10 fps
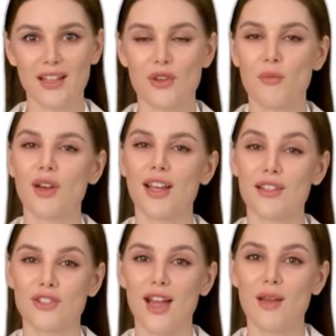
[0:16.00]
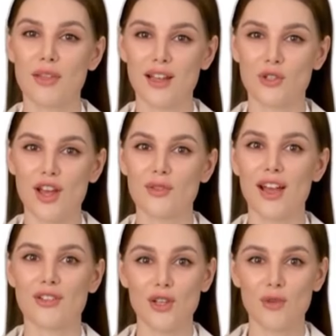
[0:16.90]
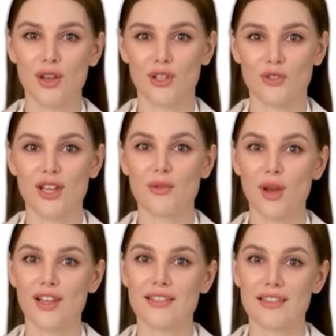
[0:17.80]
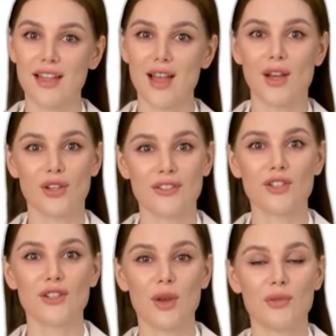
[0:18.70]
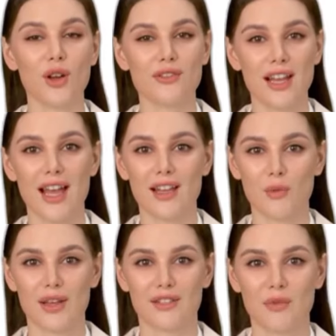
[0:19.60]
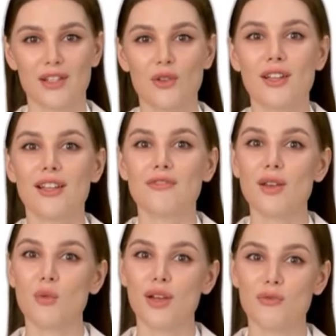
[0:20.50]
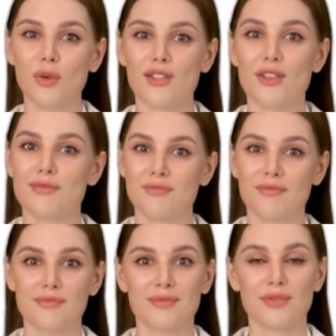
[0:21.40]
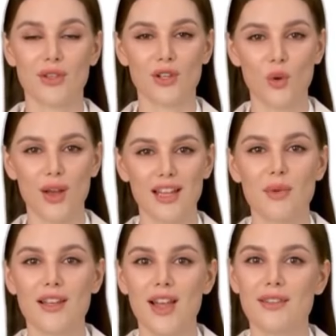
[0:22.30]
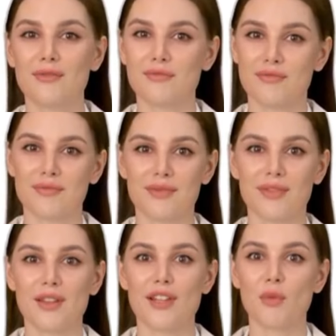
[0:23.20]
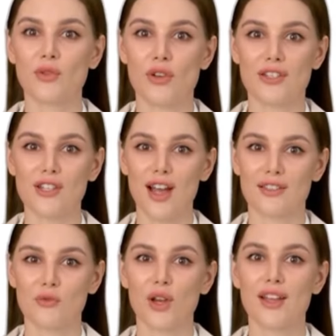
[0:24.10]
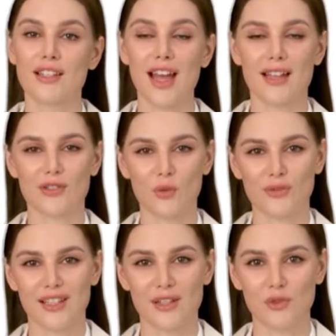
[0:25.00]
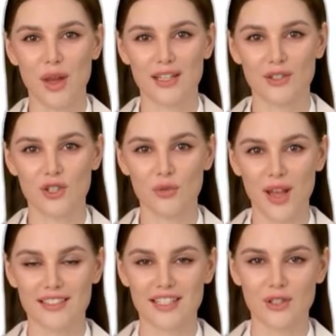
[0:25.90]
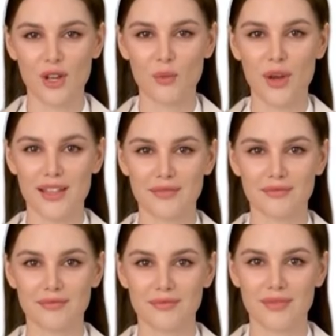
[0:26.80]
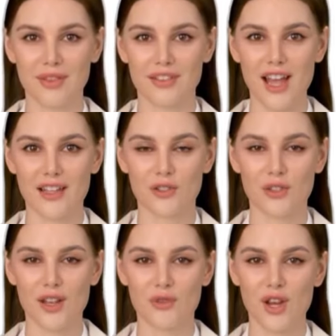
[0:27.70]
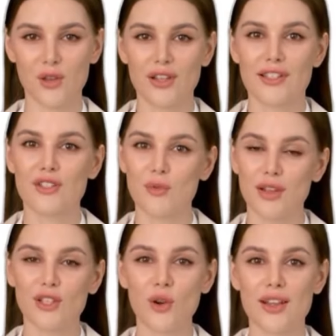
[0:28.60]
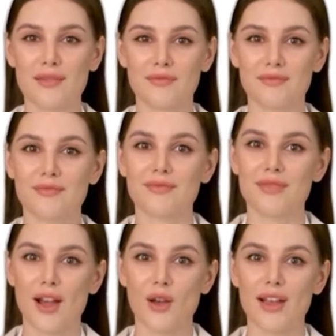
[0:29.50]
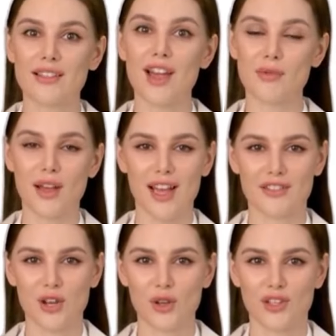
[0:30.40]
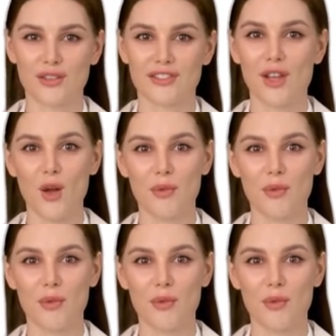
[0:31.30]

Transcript: The tournament will be held from July 20th to August 20th, 2023, in Australia and New Zealand. The host countries beat Colombia to win the bid, and the matches will be played in iconic venues such as Eden Park, Suncorp Stadium, and Stadium Australia.